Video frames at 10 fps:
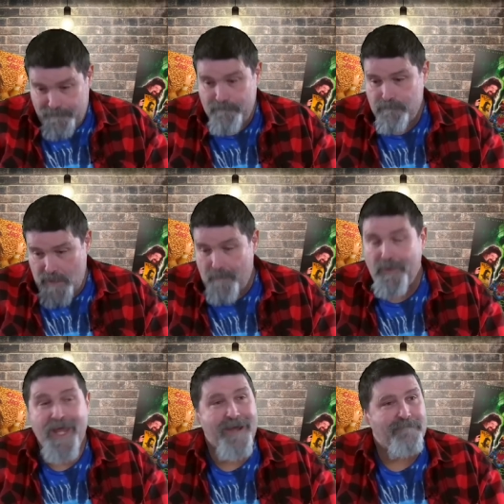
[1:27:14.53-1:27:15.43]

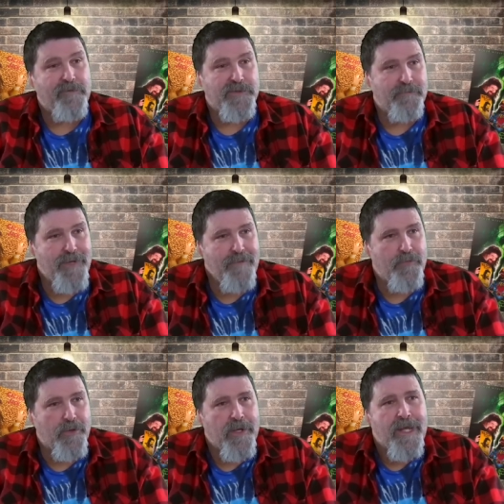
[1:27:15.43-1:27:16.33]
couple handfuls of
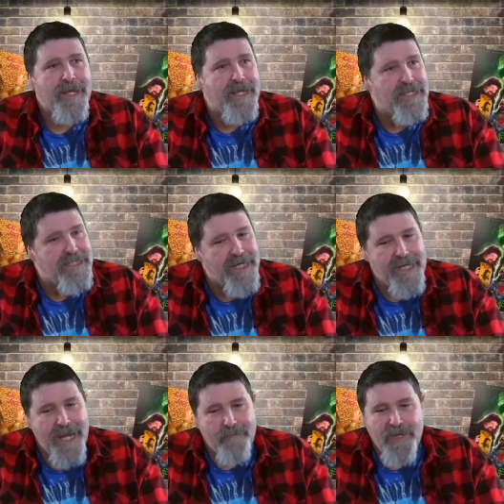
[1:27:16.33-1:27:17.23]
people,
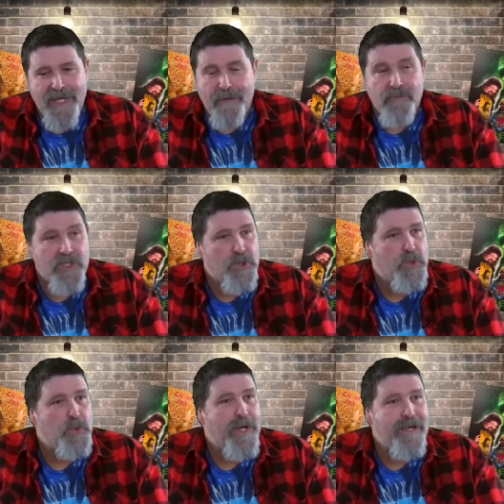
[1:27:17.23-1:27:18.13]
TNA became this
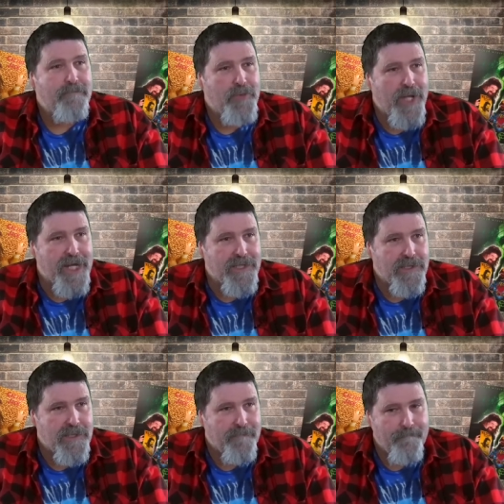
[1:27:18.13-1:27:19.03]
great
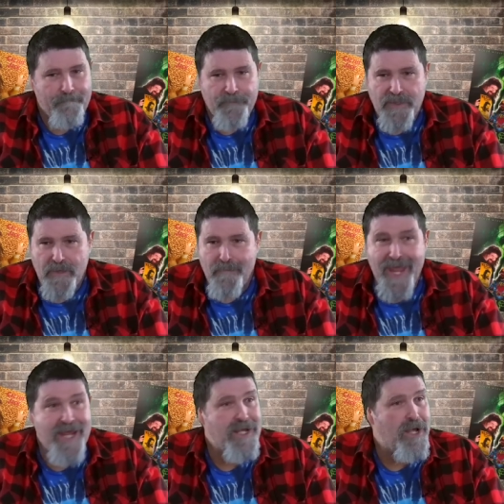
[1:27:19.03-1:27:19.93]
place to
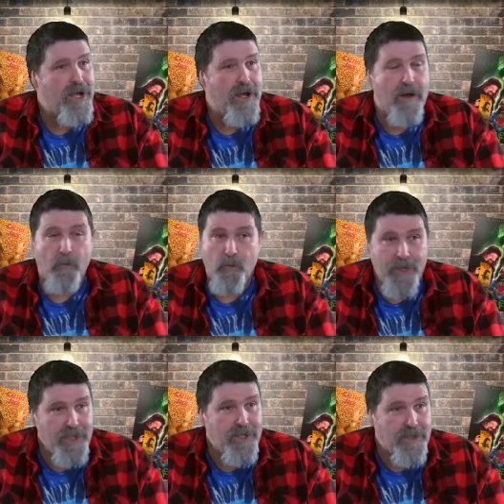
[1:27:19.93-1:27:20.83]
make a
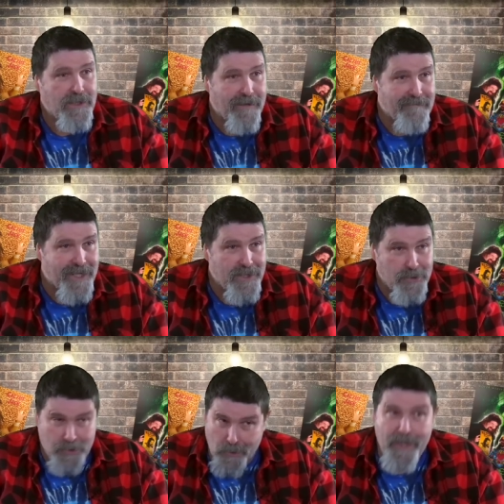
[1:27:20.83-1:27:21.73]
really good living
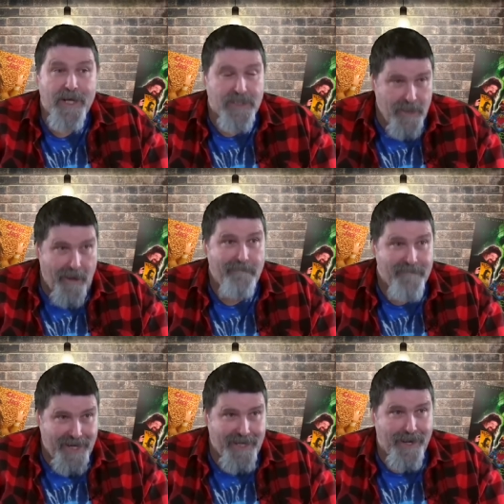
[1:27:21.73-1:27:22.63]
during a tough
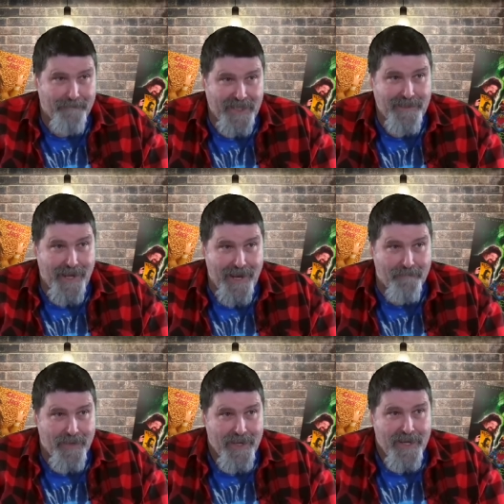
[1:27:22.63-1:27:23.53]
economic oh, time. Oh
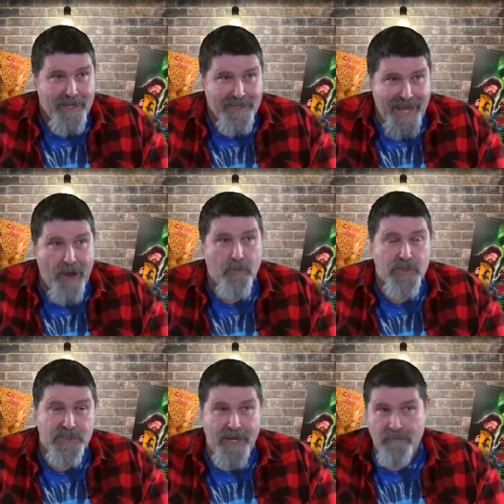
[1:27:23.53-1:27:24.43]
yeah. That
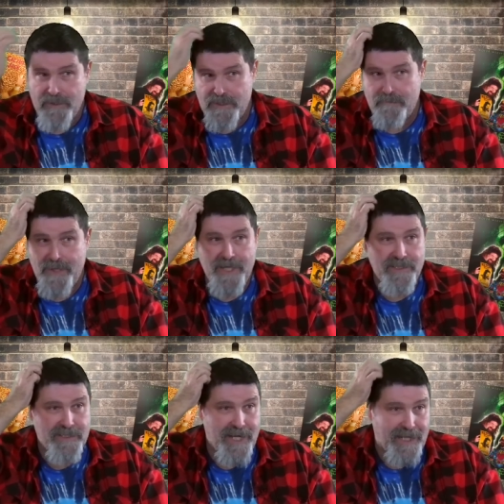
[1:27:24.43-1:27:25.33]
was that was the
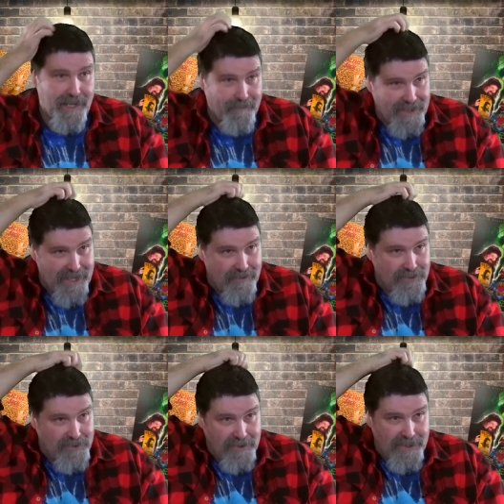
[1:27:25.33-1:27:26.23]
biggest economic
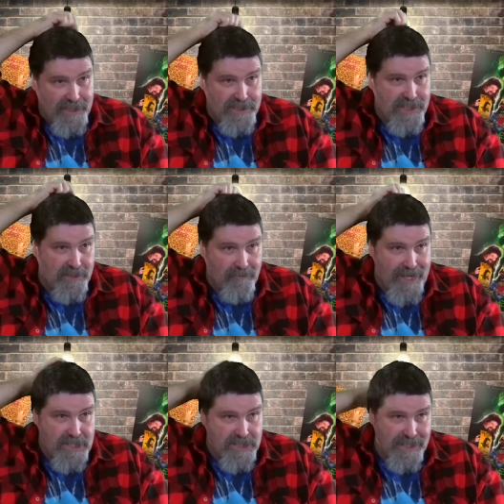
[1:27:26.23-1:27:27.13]
downturn in a
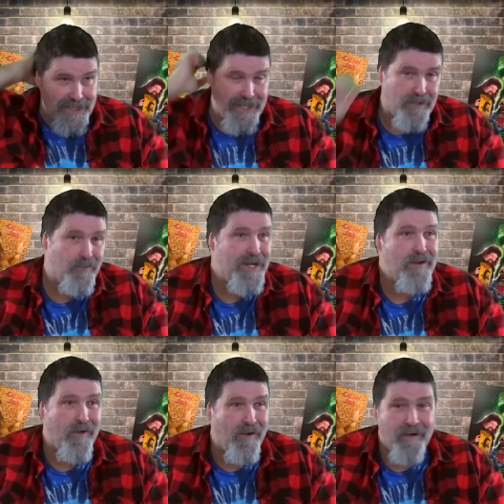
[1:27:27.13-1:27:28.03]
generation, and here we
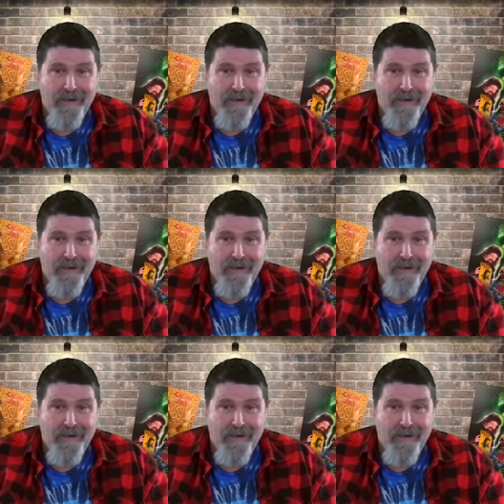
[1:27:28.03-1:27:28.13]
are